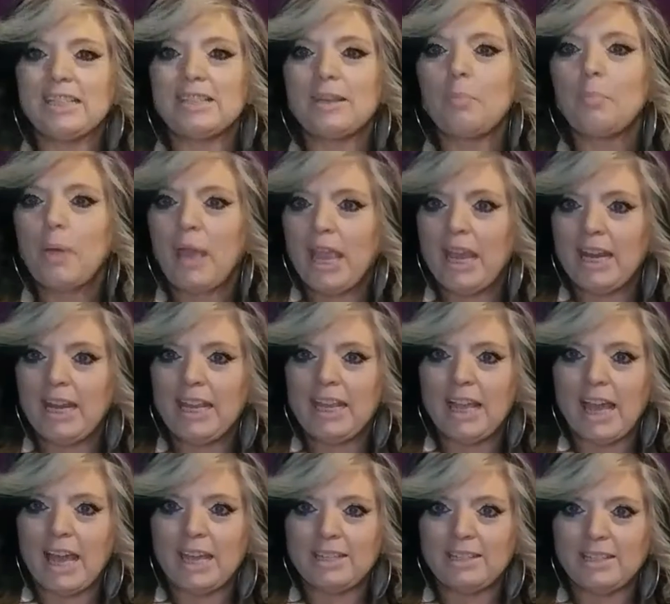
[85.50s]
is a
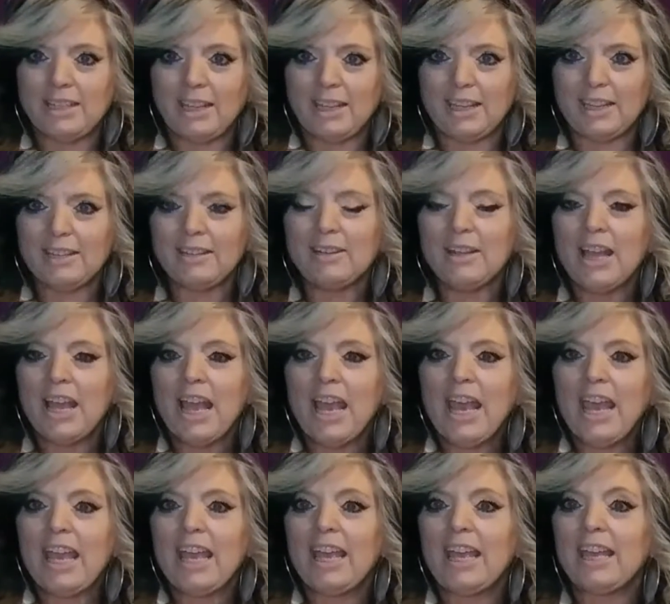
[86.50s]
painting I did,
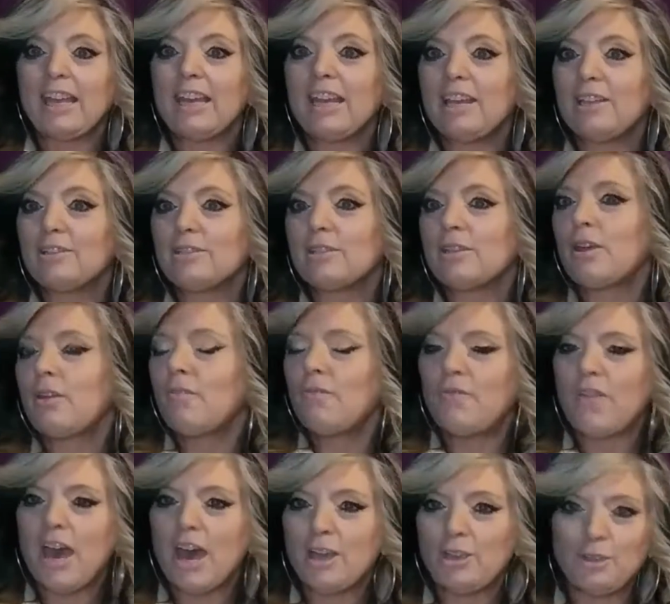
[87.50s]
and its
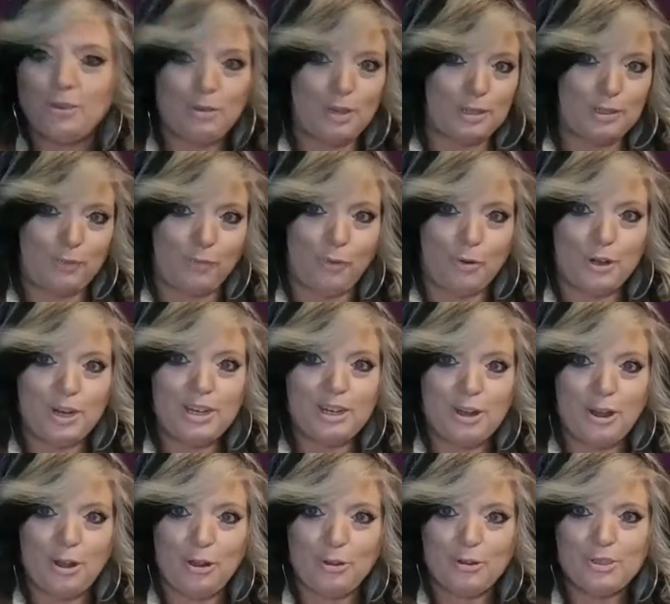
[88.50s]
value is
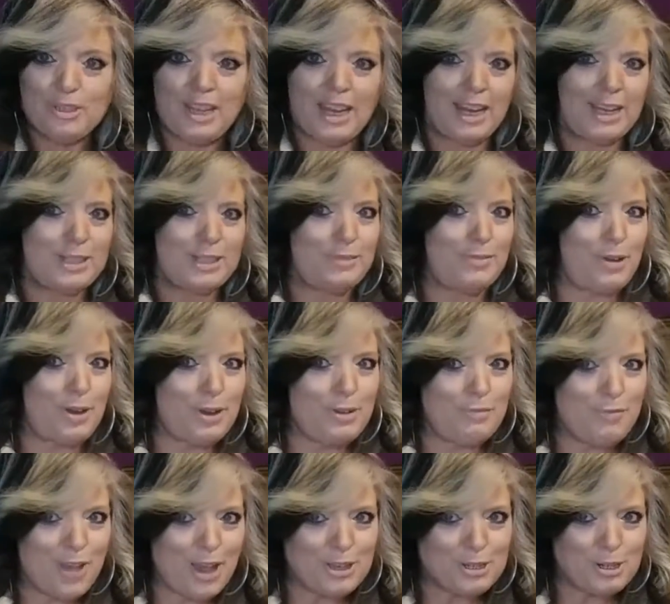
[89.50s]
$40, and it's very
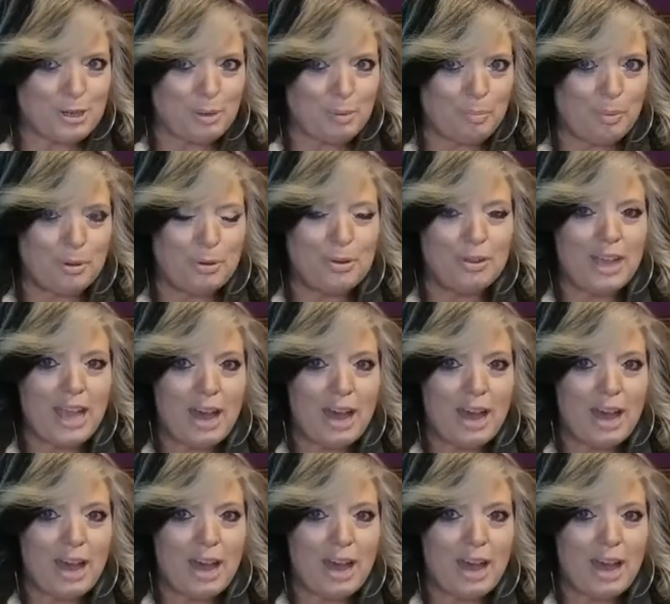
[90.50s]
fashionable.